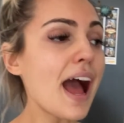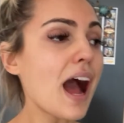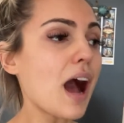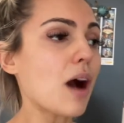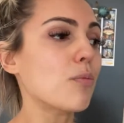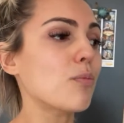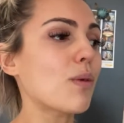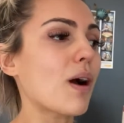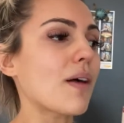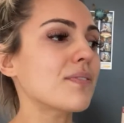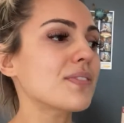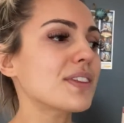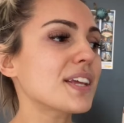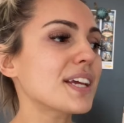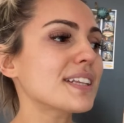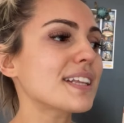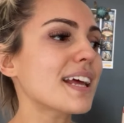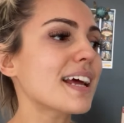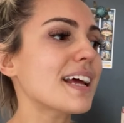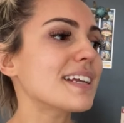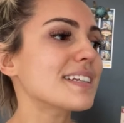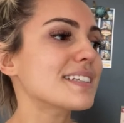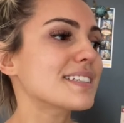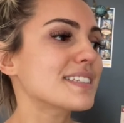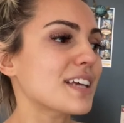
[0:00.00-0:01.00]
And one thing
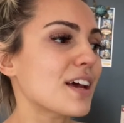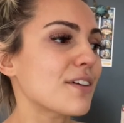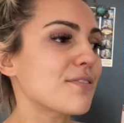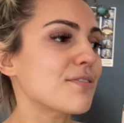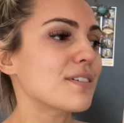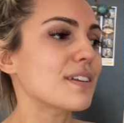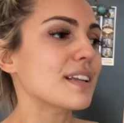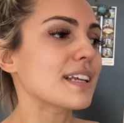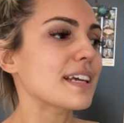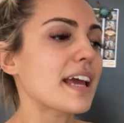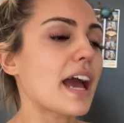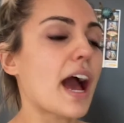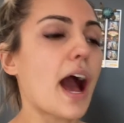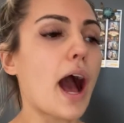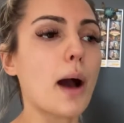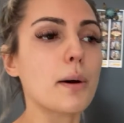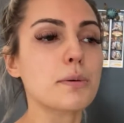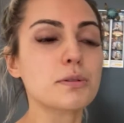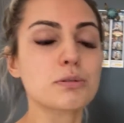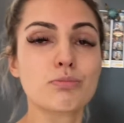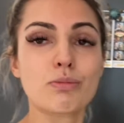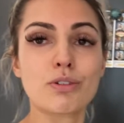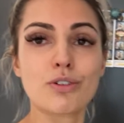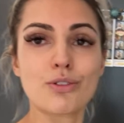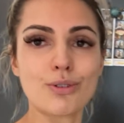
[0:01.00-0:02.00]
that definitely
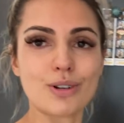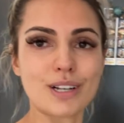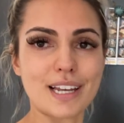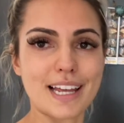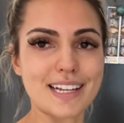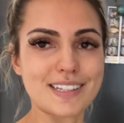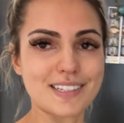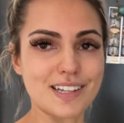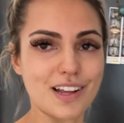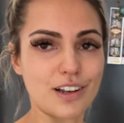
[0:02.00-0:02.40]
helps me release